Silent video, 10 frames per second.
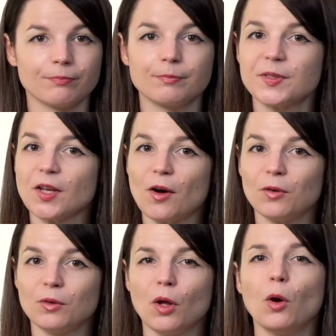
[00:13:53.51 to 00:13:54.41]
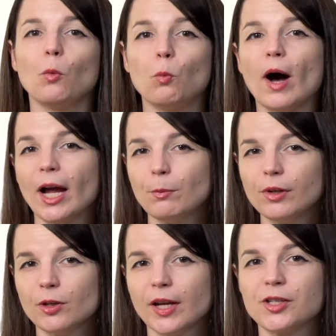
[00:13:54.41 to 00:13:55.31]
So, why will
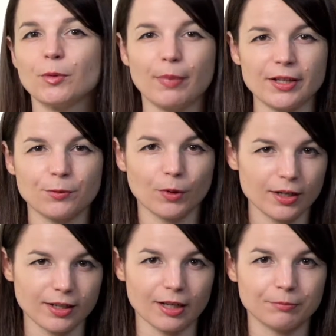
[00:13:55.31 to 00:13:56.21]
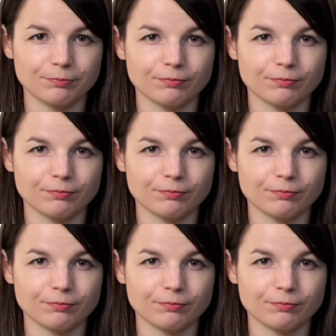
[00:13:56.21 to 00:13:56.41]
you get your best work done?